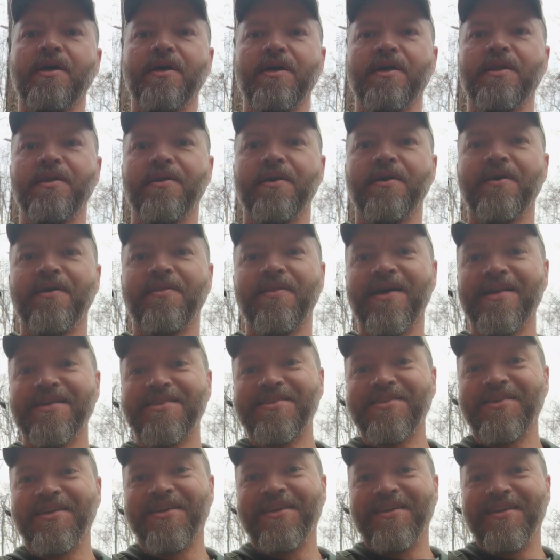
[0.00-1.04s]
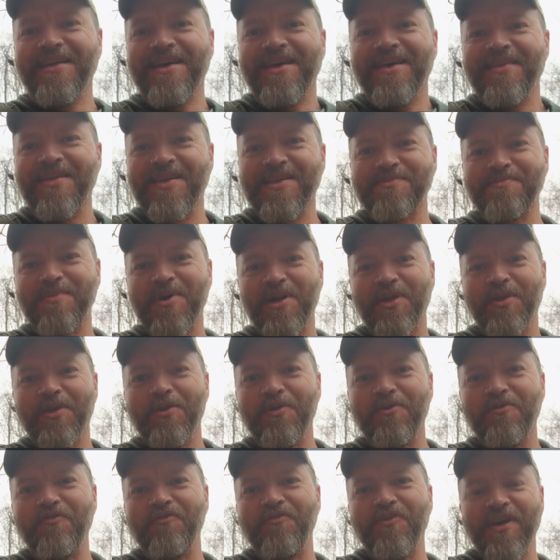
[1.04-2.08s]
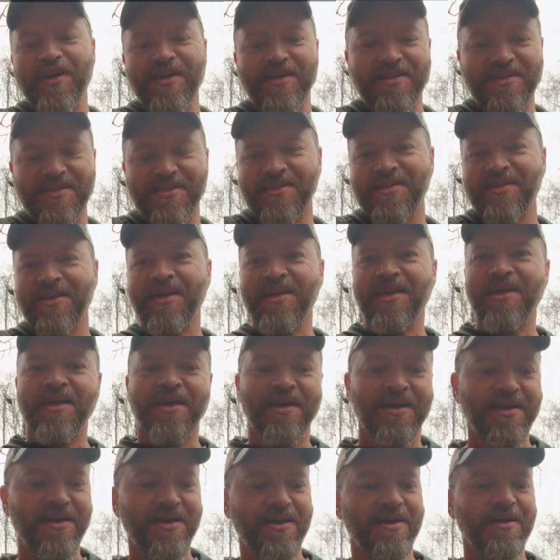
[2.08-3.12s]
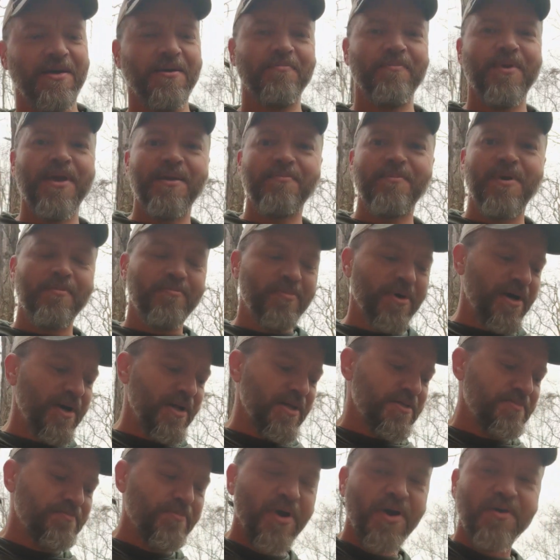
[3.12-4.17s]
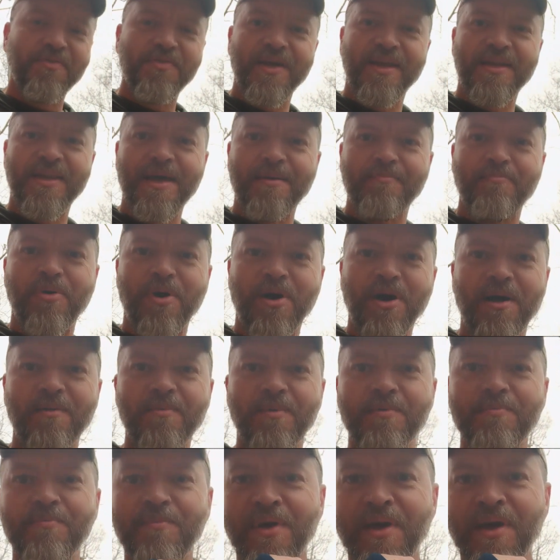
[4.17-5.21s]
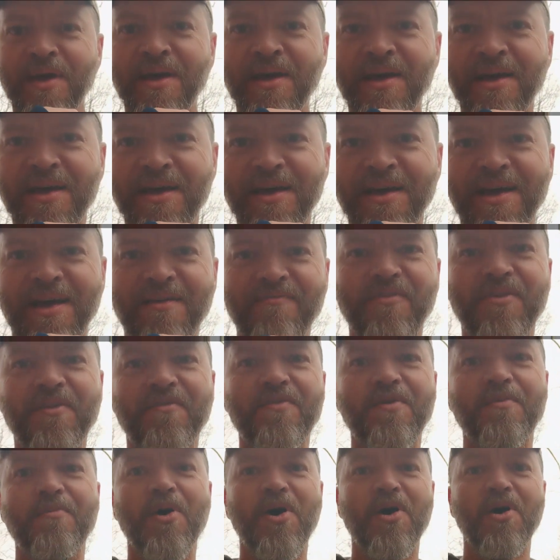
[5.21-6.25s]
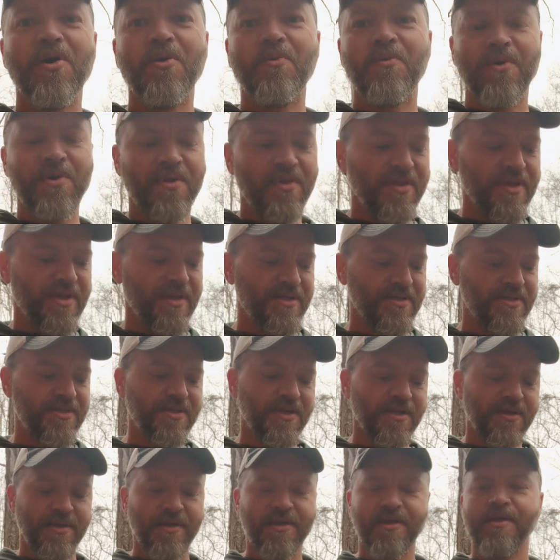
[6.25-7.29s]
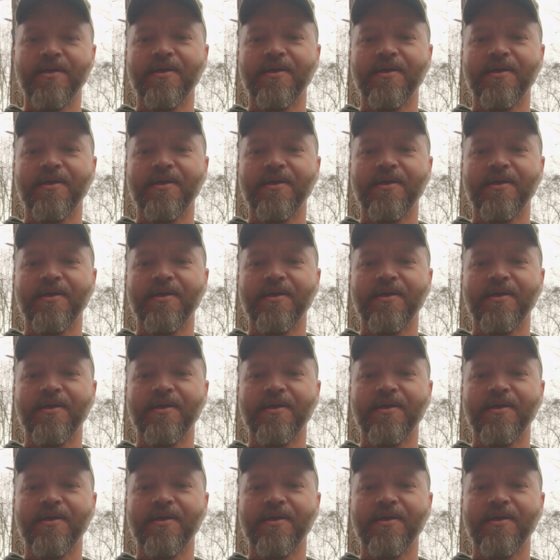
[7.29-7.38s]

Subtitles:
And that's it. That's my little fix. Me and my buddies both had that problem. I've given them all one of these